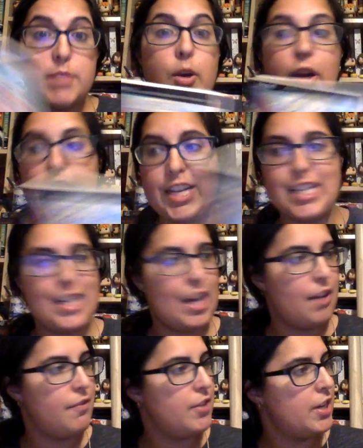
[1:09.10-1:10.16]
book I did get
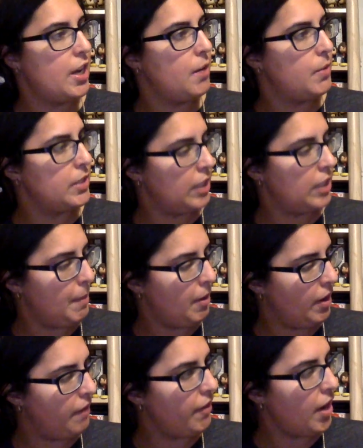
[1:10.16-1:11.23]
of the day was The
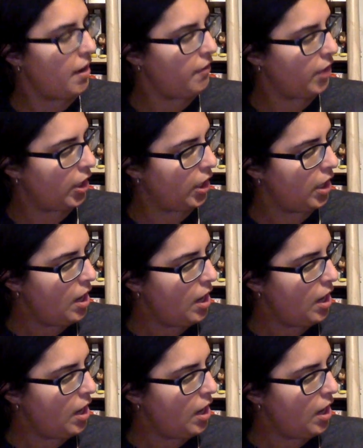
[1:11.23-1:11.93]
Library of Ever